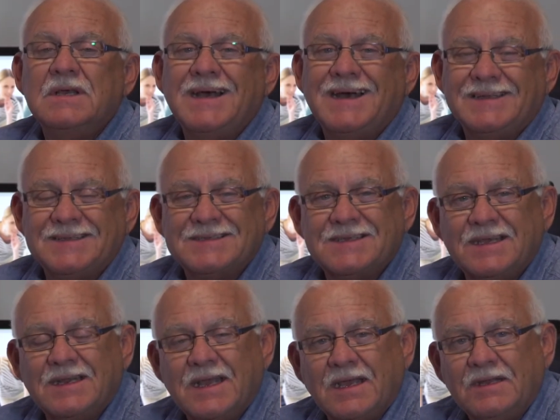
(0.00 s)

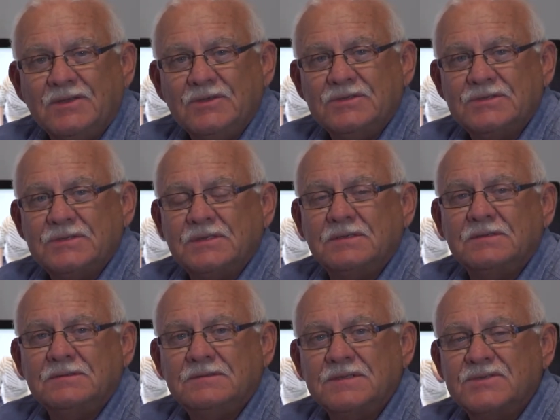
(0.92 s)
understand how to use
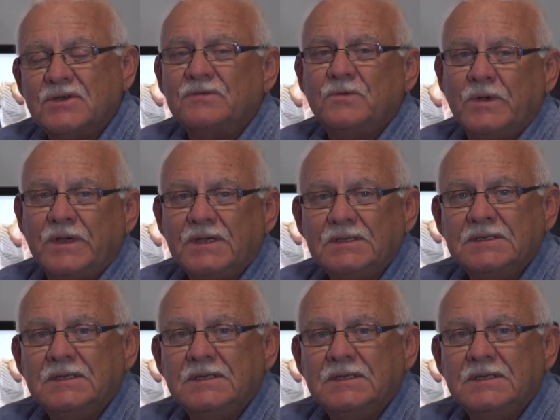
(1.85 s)
the software